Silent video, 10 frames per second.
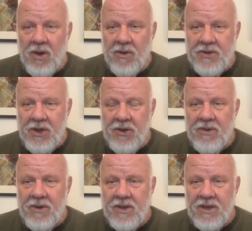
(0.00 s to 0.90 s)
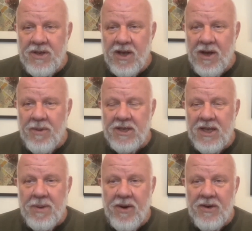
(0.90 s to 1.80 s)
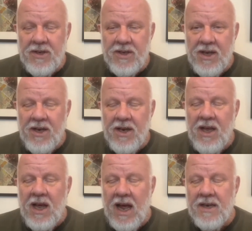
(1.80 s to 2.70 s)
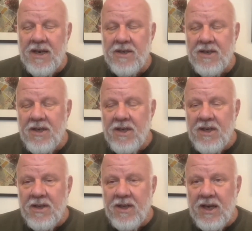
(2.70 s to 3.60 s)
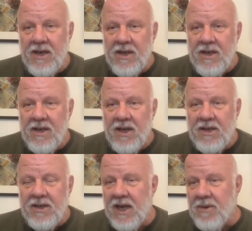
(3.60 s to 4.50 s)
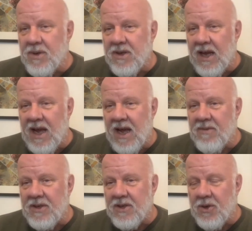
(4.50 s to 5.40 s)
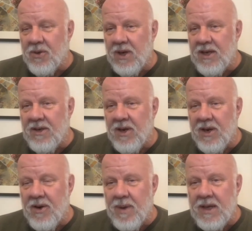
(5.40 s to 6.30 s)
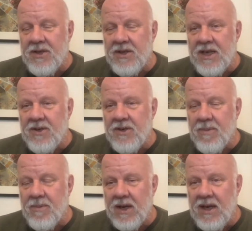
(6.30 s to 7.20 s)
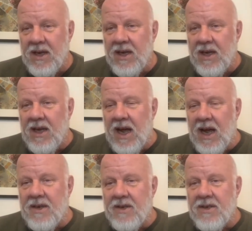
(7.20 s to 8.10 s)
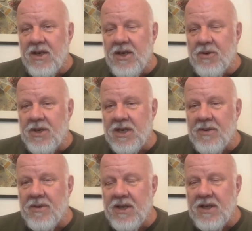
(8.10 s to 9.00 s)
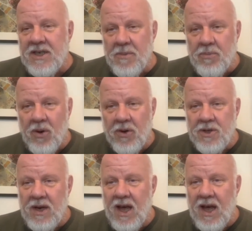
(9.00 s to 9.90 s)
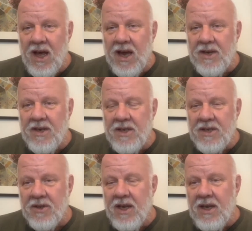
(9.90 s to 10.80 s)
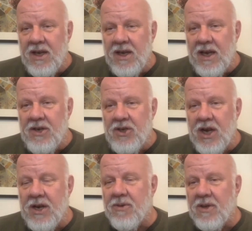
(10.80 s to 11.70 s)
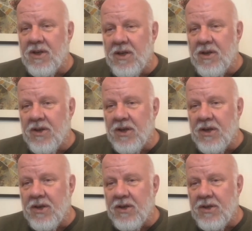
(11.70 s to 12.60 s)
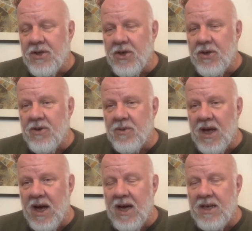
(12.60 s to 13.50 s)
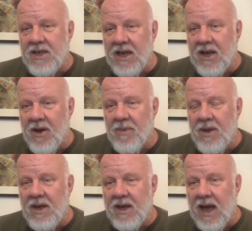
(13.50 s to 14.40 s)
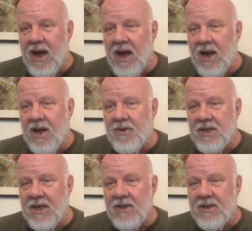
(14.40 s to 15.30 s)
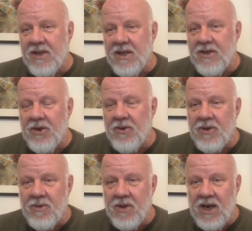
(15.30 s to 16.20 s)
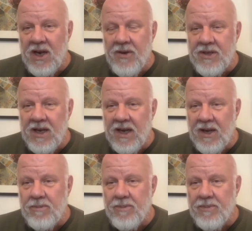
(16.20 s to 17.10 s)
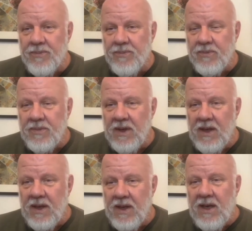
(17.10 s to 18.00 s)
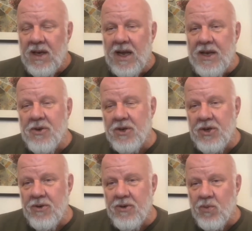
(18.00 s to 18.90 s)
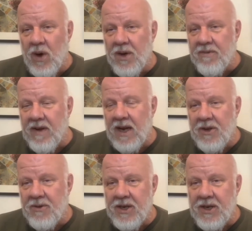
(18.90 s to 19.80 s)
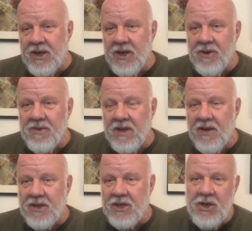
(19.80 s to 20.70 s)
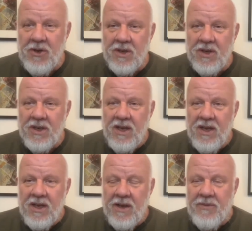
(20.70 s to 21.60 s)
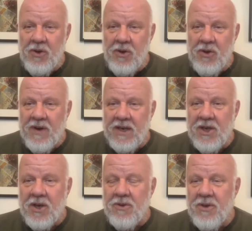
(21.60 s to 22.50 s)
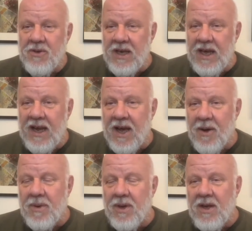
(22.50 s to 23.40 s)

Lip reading: of students, so how much their parents earn, and the attainment they have at school in a maths test or something, and you discover that there's an approximate line, so that in general, the students with the highest income get higher results than the students with the lowest income. And you could use one value to read off the other. So you could, if I told you the income,